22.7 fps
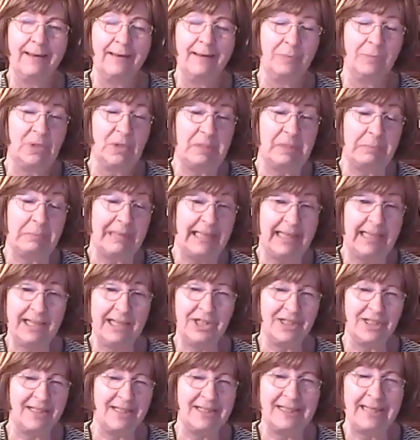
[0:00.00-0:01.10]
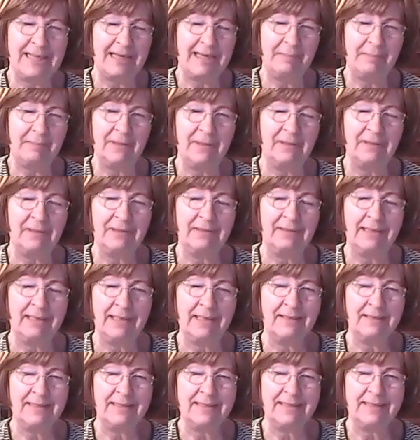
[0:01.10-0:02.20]
multiplication table,
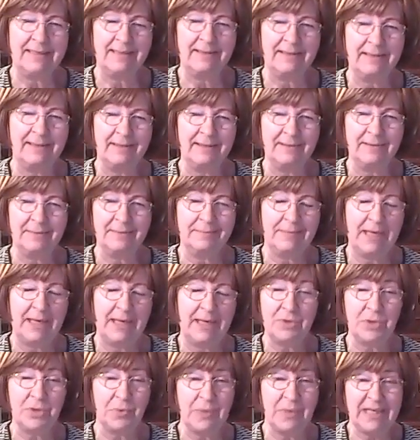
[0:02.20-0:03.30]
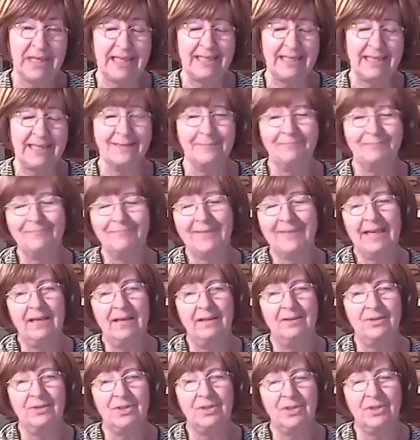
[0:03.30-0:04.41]
and how to read.
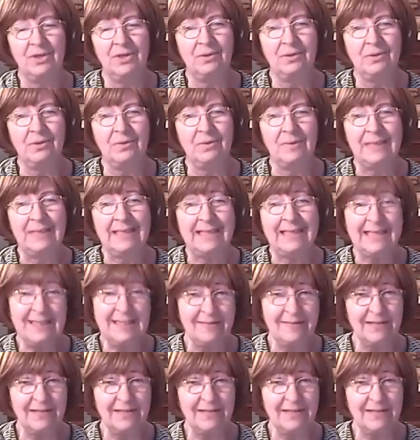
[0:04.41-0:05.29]
So in this